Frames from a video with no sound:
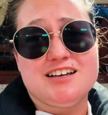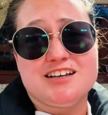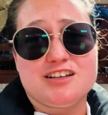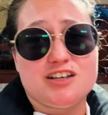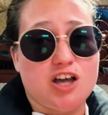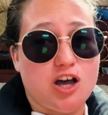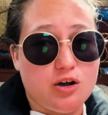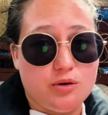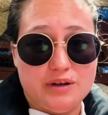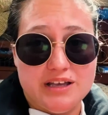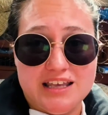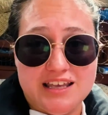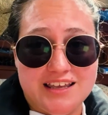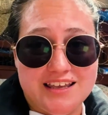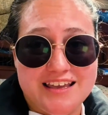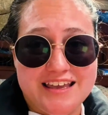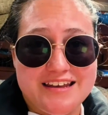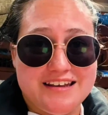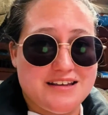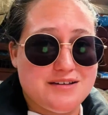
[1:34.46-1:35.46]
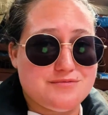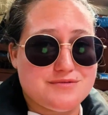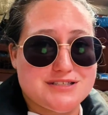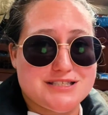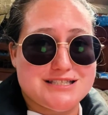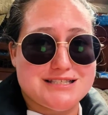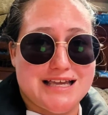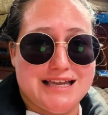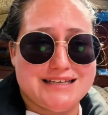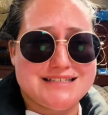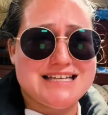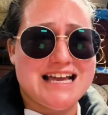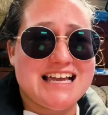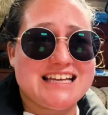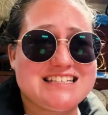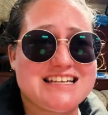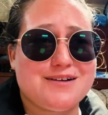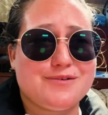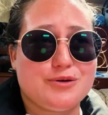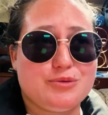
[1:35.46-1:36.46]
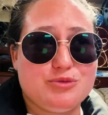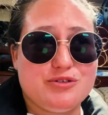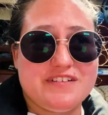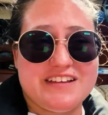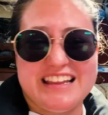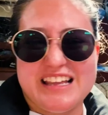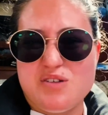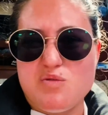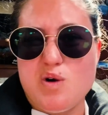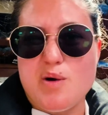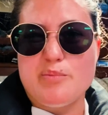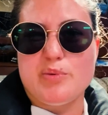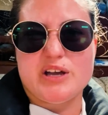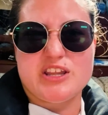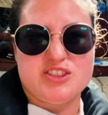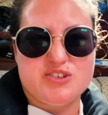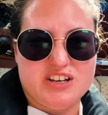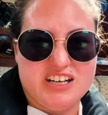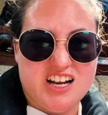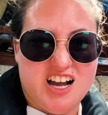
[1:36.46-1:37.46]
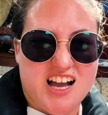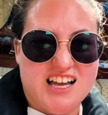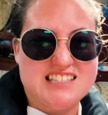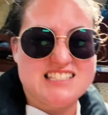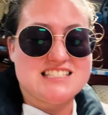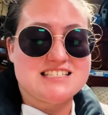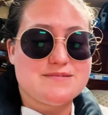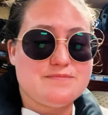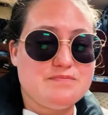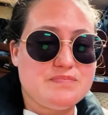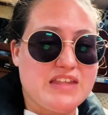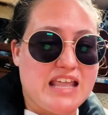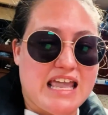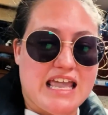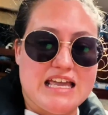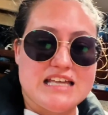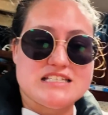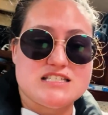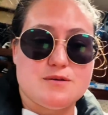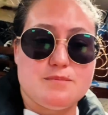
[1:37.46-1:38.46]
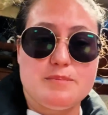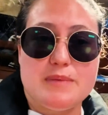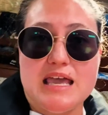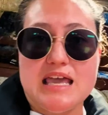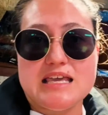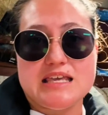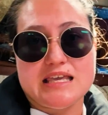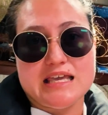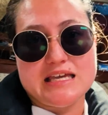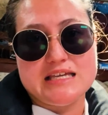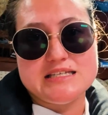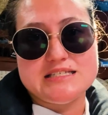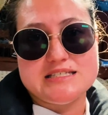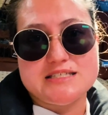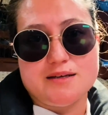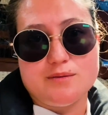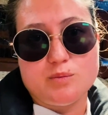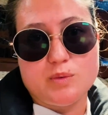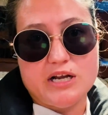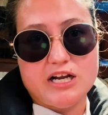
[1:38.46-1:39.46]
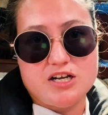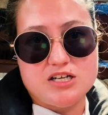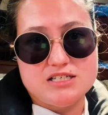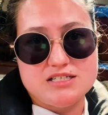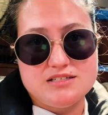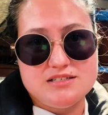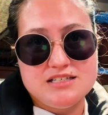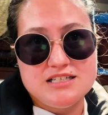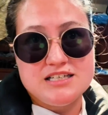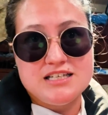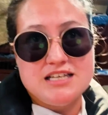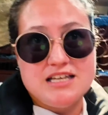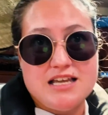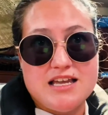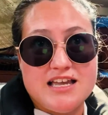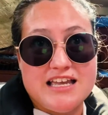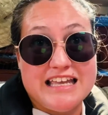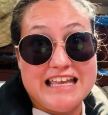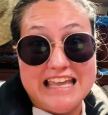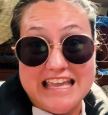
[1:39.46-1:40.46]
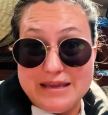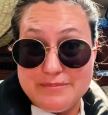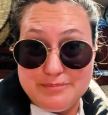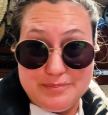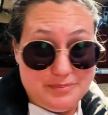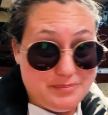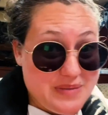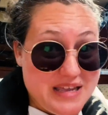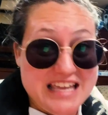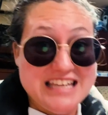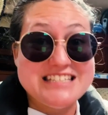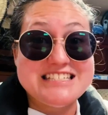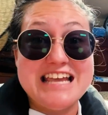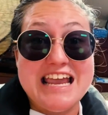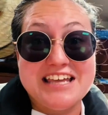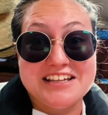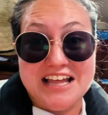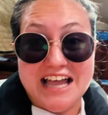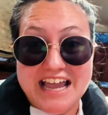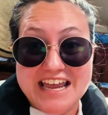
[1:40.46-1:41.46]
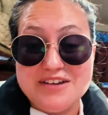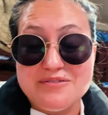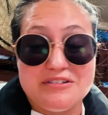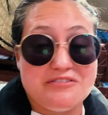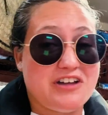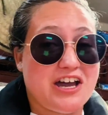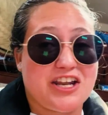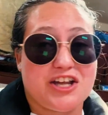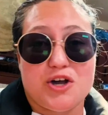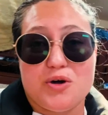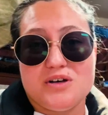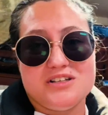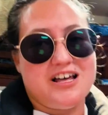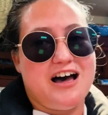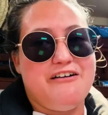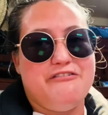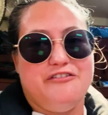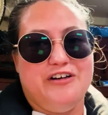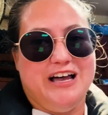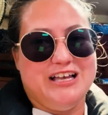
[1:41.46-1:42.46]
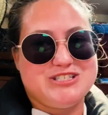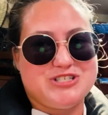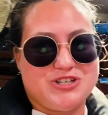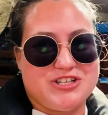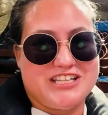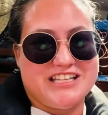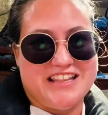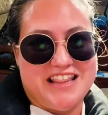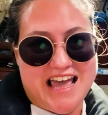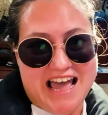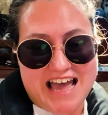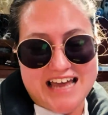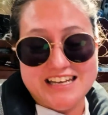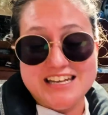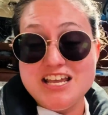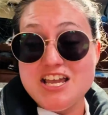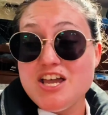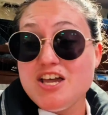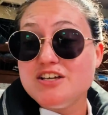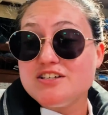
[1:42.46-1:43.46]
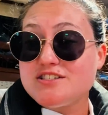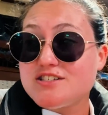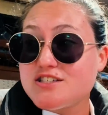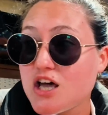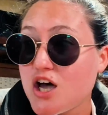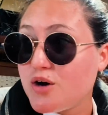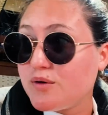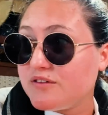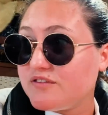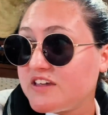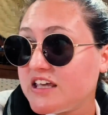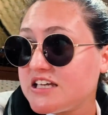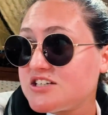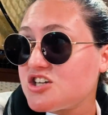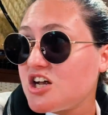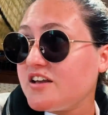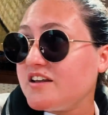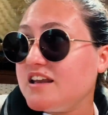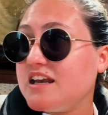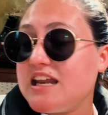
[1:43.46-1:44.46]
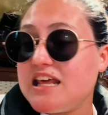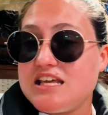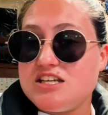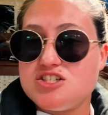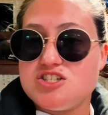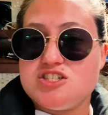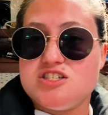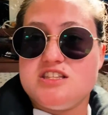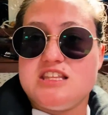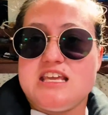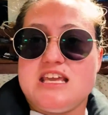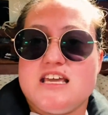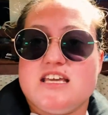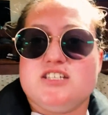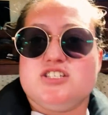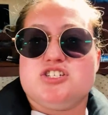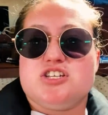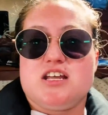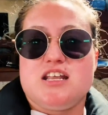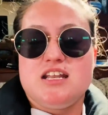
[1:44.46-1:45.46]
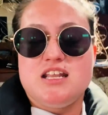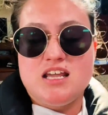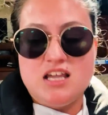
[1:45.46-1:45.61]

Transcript: going, and it was like dying down. We were moving like 1.3 knots. And to make it somewhere in daylight, we've got to go a lot faster than that. So we've kicked on the engine,